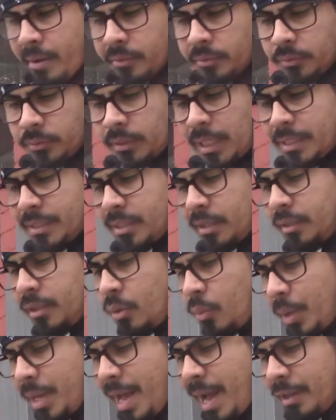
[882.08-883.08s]
That's something
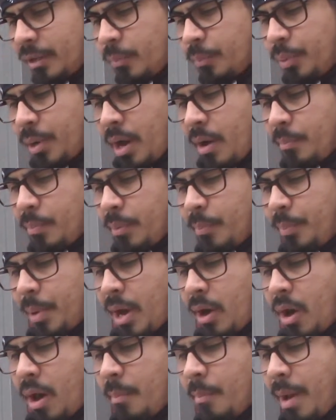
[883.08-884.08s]
that we had to
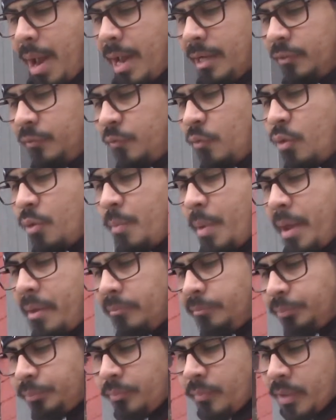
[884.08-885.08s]
prepare our minds for.
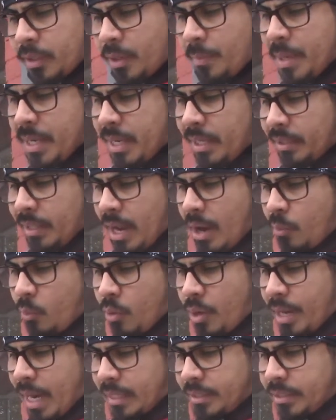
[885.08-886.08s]
Let me get that
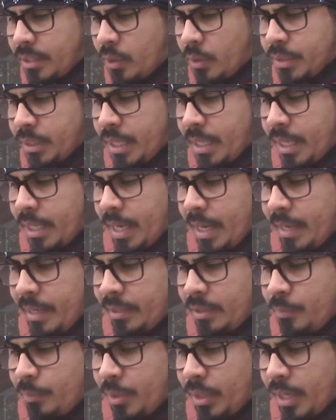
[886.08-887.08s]
one I said I was going to get
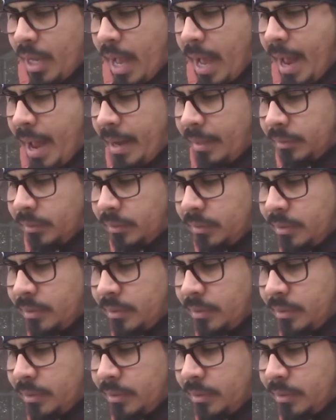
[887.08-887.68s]
in the book of Acts.